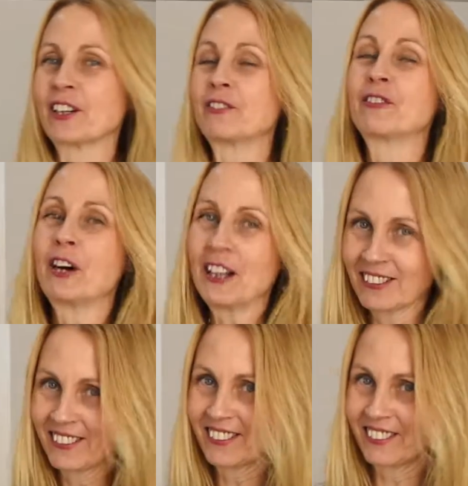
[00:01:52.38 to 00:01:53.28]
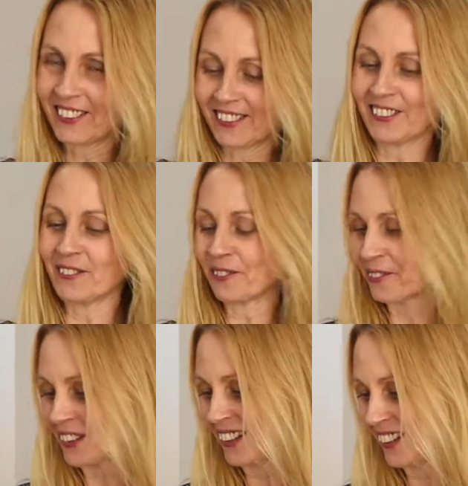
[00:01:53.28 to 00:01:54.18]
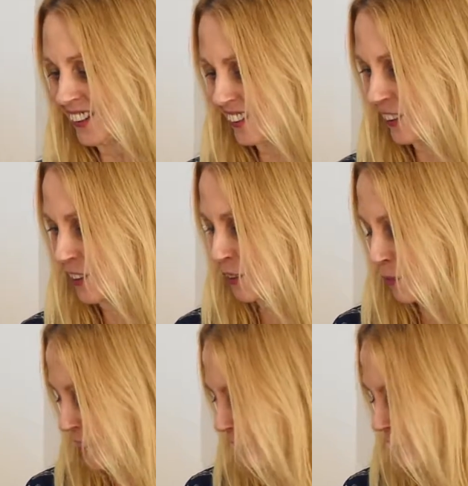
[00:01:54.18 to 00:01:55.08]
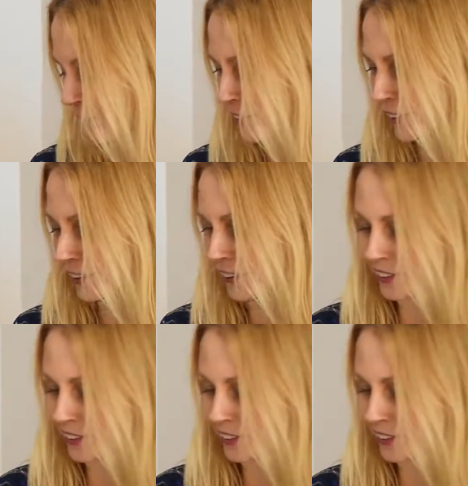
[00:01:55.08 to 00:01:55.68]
refined sugar. So it's better for you.